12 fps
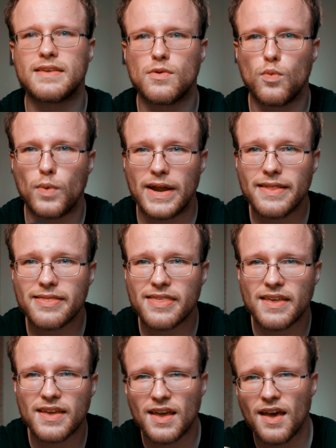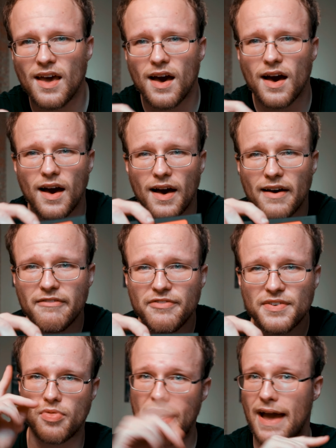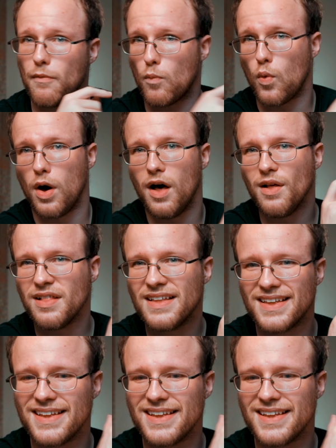the width of that wall.